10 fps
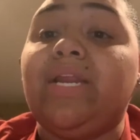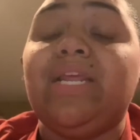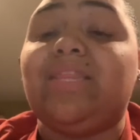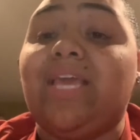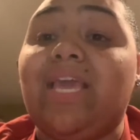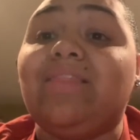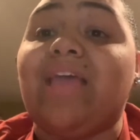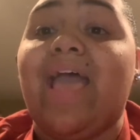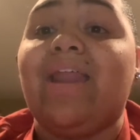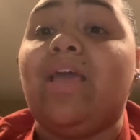anything
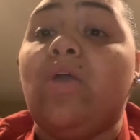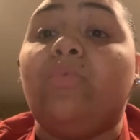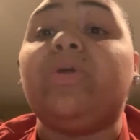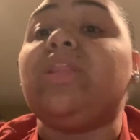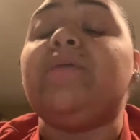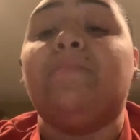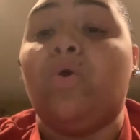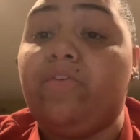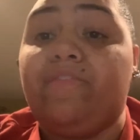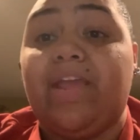that really
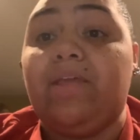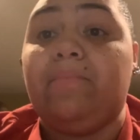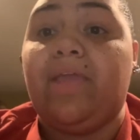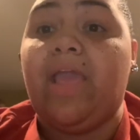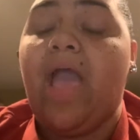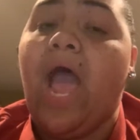motivated me.